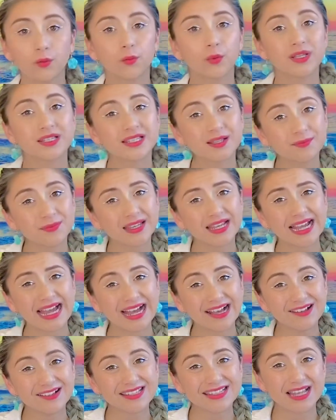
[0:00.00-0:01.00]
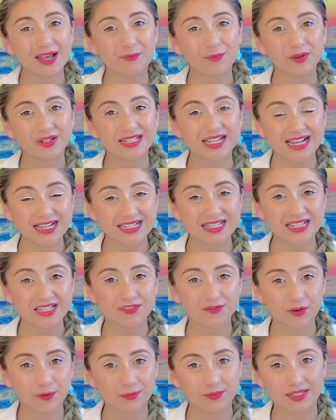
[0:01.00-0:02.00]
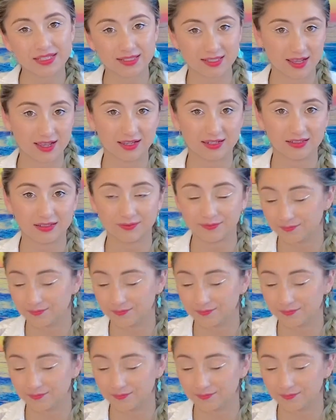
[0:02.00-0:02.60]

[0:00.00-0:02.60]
What's something else that protects us from the sun?